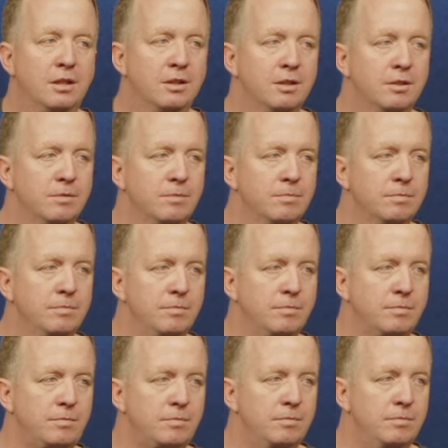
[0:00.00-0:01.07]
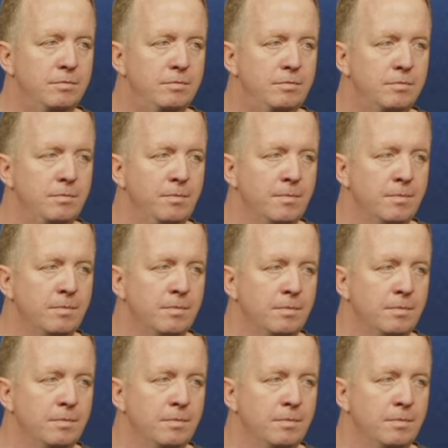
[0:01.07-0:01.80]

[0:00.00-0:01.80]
(silence)